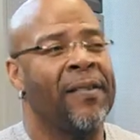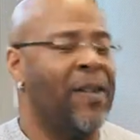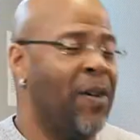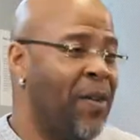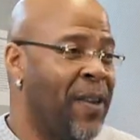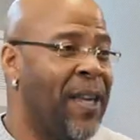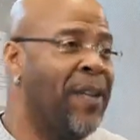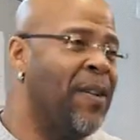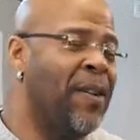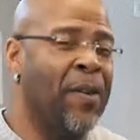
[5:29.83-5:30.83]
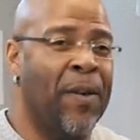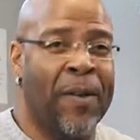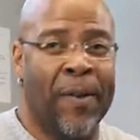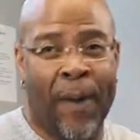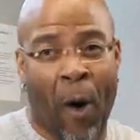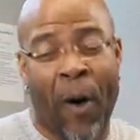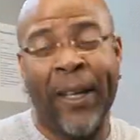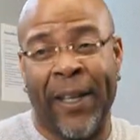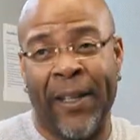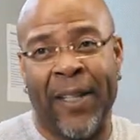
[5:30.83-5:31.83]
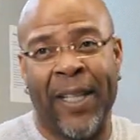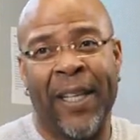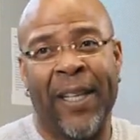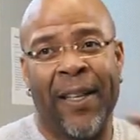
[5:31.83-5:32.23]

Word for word: you know, then, you know, the audience,